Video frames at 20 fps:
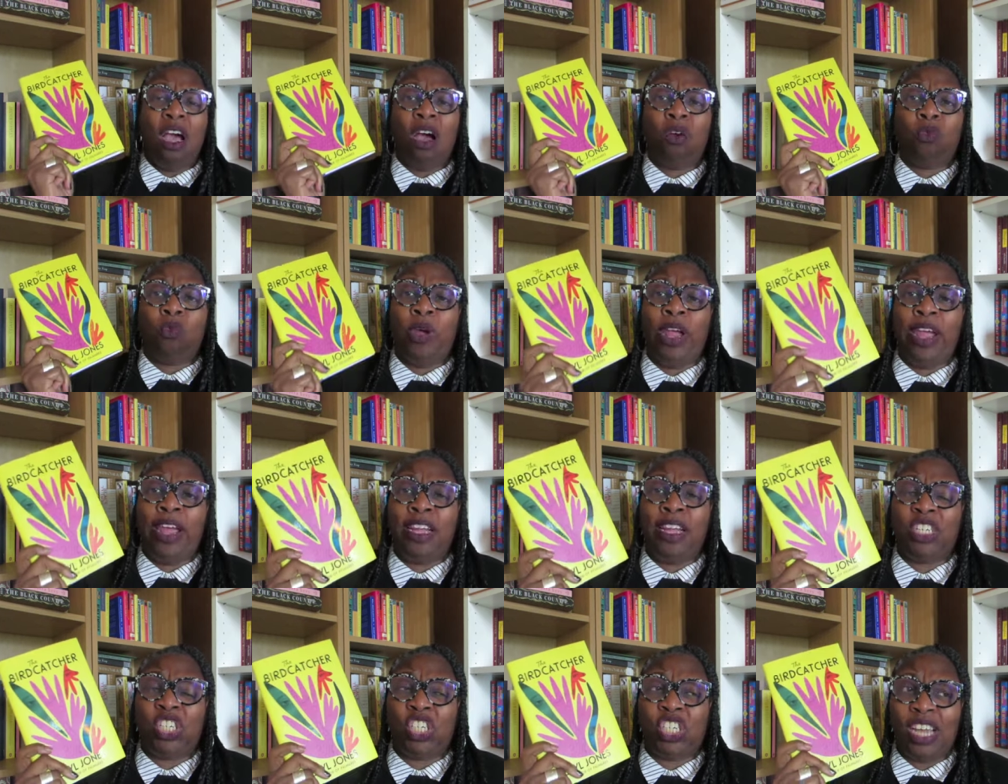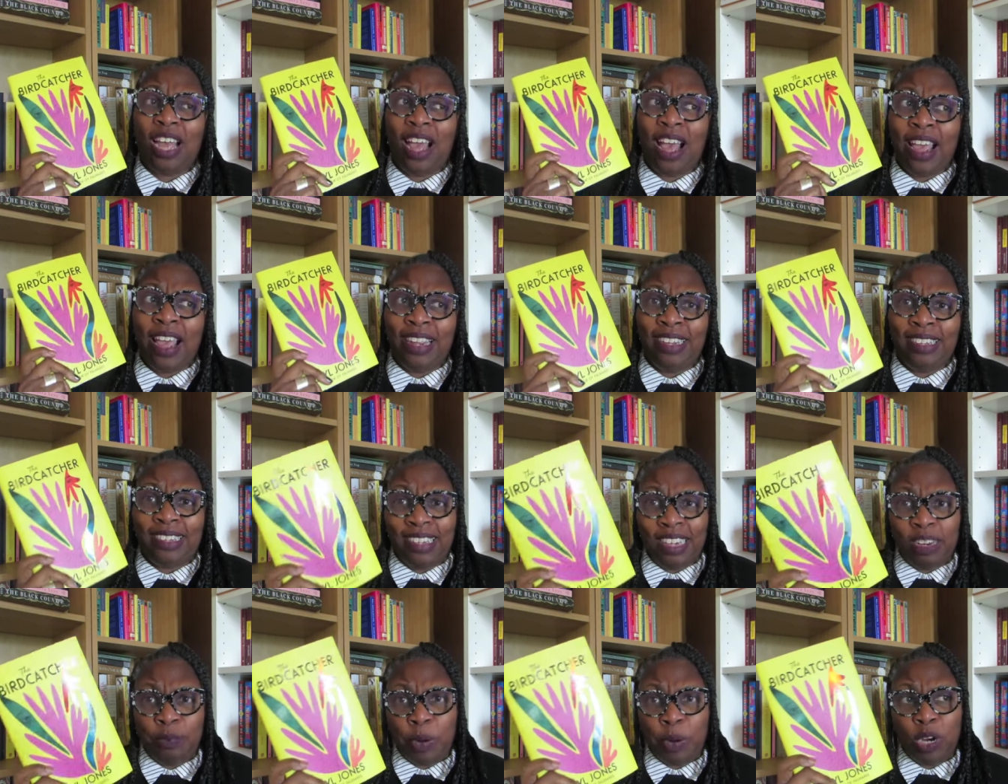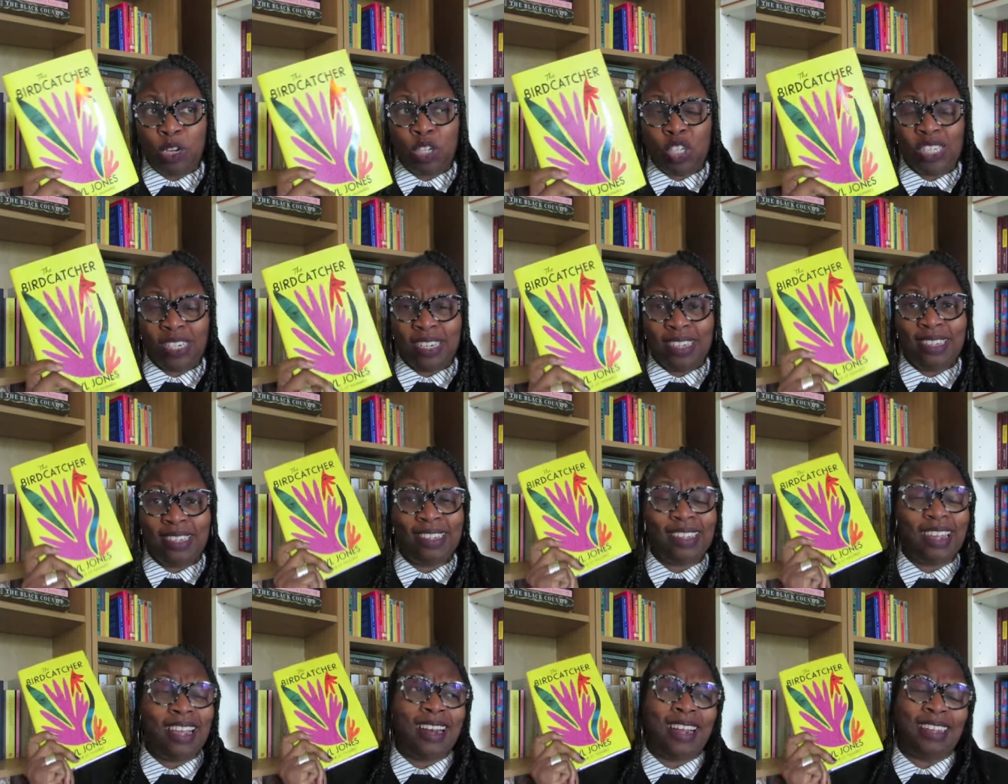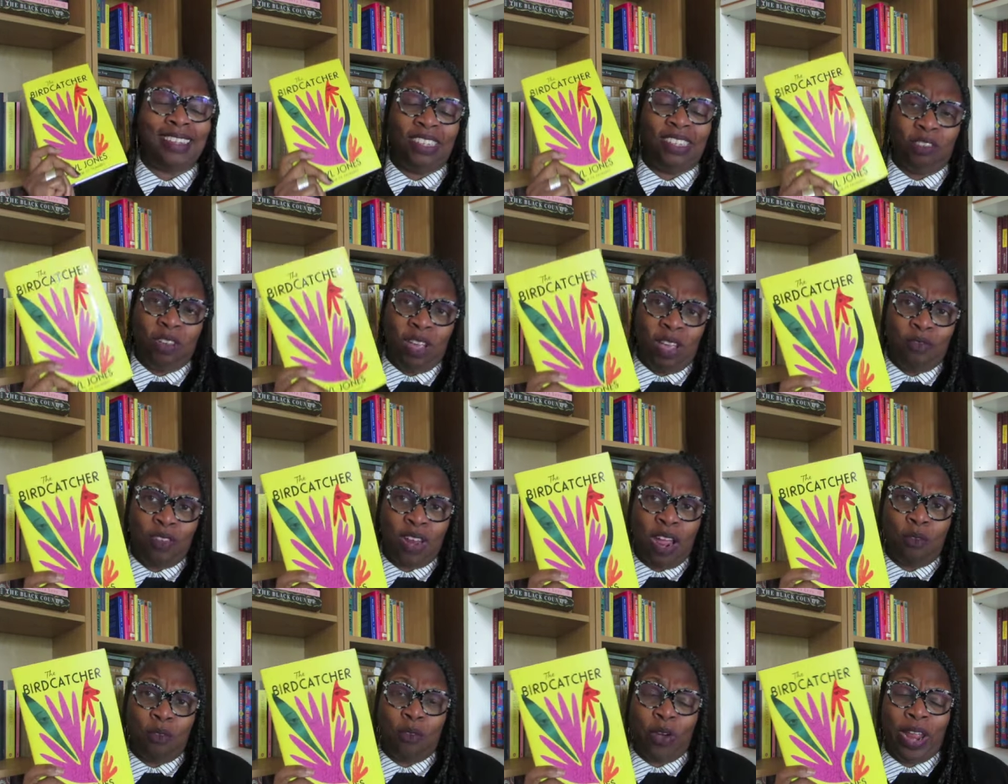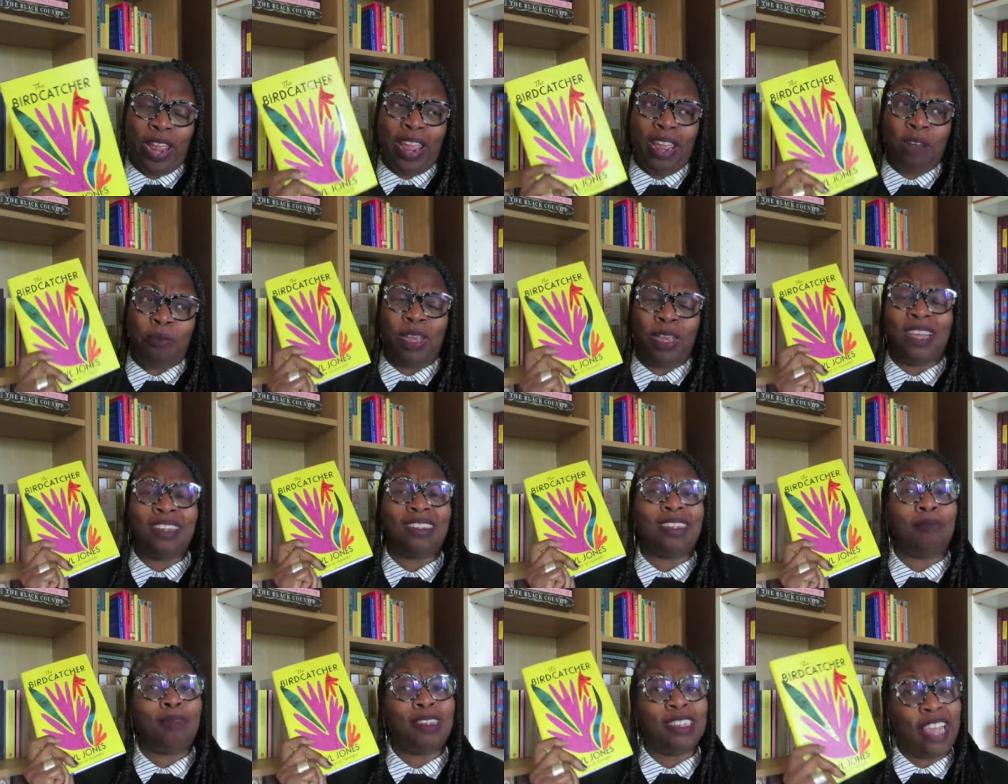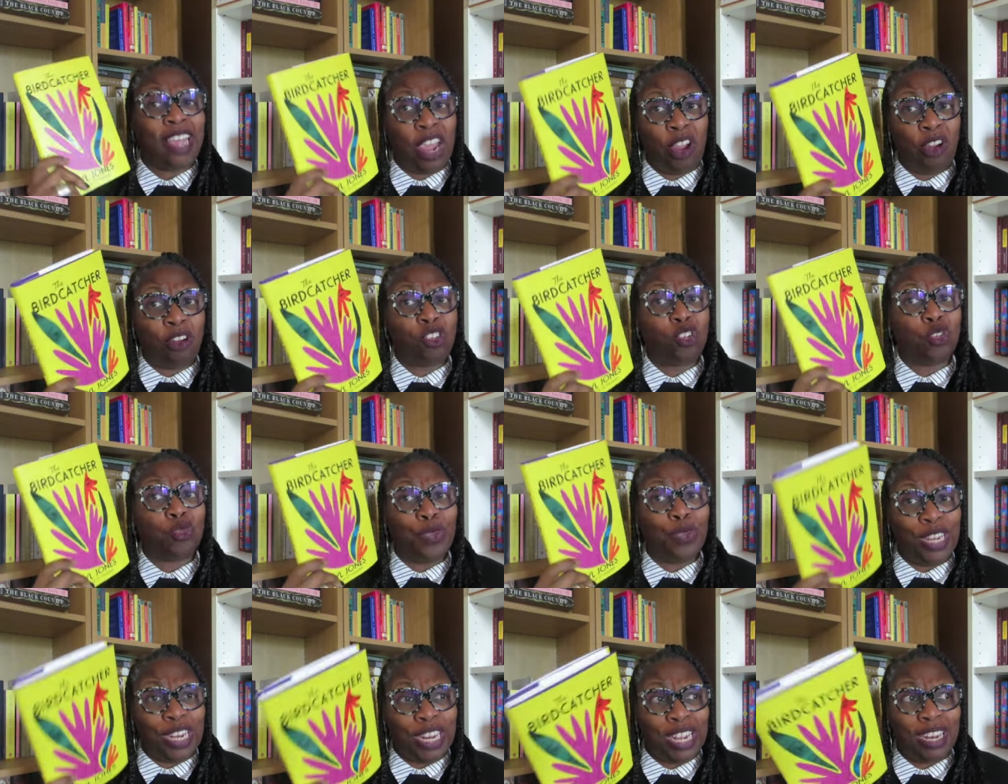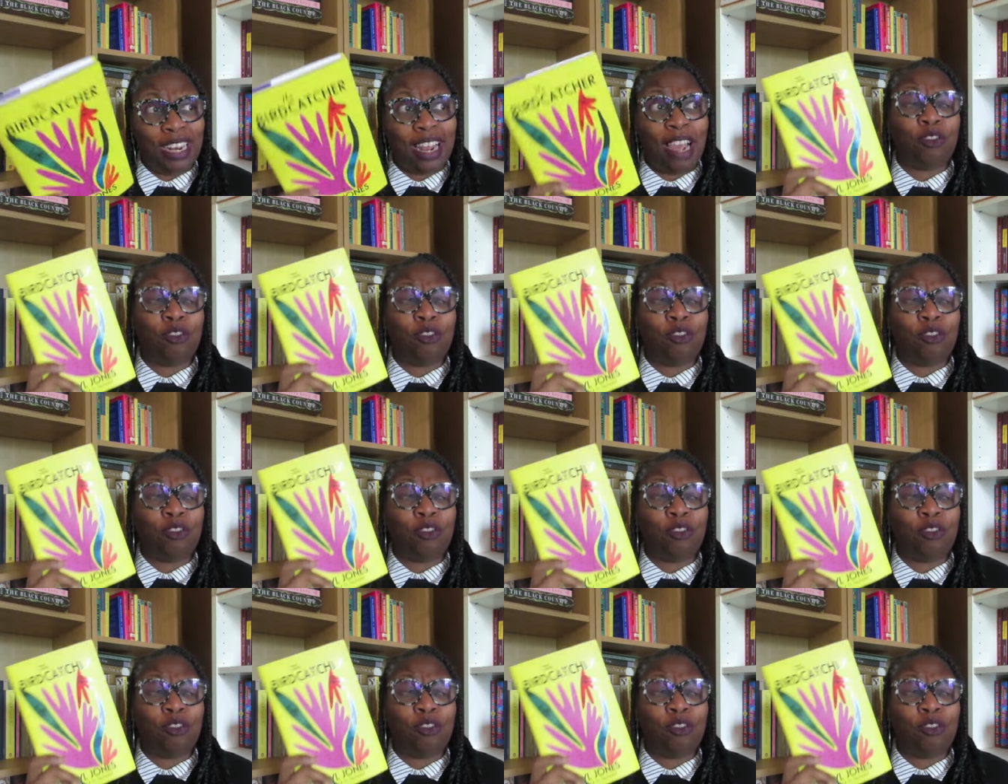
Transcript: which I did purchase and I still have not read because I'm scared to read it.